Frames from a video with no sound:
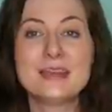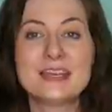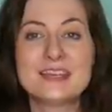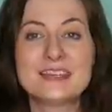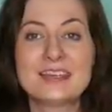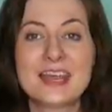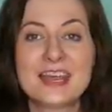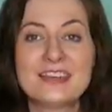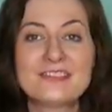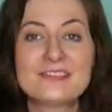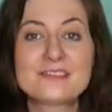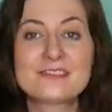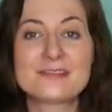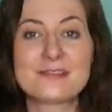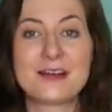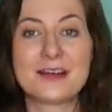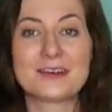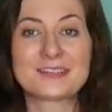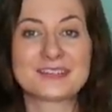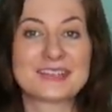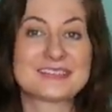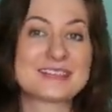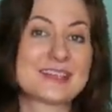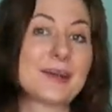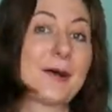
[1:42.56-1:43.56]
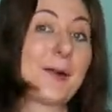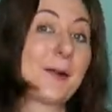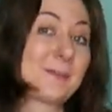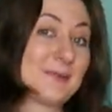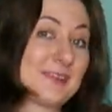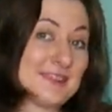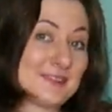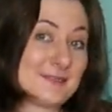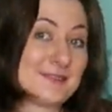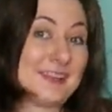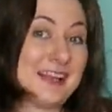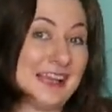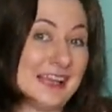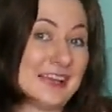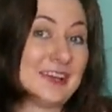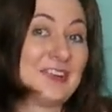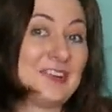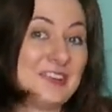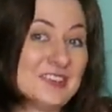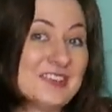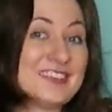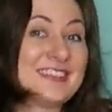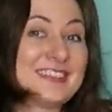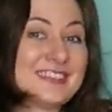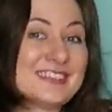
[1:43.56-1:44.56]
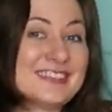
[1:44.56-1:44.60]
meditation trousers are always really good.